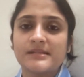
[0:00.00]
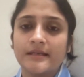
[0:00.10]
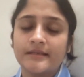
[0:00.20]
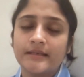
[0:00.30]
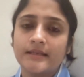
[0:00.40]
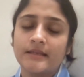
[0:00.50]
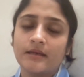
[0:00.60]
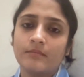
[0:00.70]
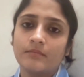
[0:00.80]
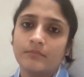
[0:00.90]
sending
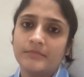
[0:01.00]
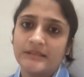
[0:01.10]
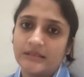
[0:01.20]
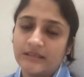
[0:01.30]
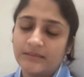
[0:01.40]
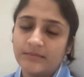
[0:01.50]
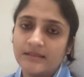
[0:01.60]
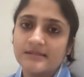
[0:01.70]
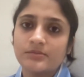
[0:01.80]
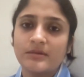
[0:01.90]
them
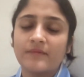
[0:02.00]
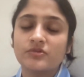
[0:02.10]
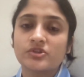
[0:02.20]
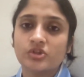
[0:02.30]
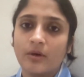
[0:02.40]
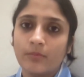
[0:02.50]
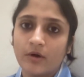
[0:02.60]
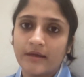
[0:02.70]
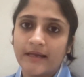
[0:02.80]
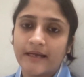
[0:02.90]
emails. We have to stop
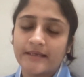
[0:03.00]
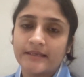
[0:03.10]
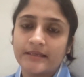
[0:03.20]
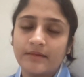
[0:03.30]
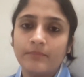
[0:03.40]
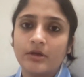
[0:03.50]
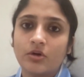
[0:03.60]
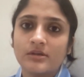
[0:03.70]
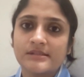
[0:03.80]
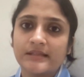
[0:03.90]
contacting them
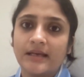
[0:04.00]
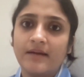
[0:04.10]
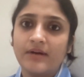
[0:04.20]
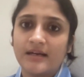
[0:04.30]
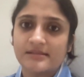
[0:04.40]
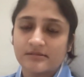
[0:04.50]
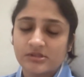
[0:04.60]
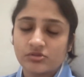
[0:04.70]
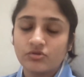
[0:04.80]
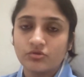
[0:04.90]
because they have asked us
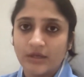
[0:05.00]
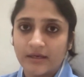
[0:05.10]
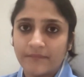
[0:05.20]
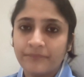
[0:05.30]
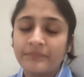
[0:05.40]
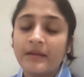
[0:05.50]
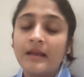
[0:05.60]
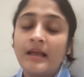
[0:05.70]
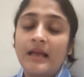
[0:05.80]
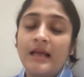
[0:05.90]
to do that.
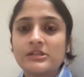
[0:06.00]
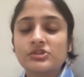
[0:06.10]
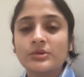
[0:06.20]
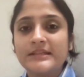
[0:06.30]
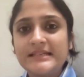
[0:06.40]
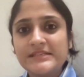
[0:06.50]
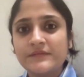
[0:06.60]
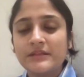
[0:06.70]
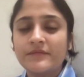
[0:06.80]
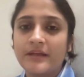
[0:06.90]
So these
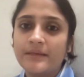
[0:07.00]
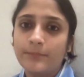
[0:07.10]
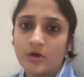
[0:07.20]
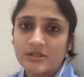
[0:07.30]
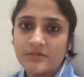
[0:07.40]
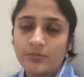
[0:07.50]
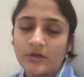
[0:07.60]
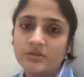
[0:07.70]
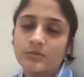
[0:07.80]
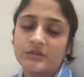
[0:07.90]
were the very important
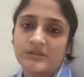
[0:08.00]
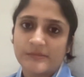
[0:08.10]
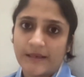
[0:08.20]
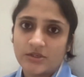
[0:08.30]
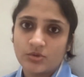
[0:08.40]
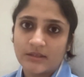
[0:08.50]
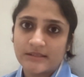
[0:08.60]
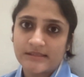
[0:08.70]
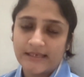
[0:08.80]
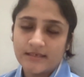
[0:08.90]
points with respect to
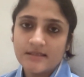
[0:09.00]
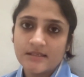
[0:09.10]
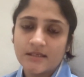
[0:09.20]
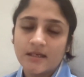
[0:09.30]
consent,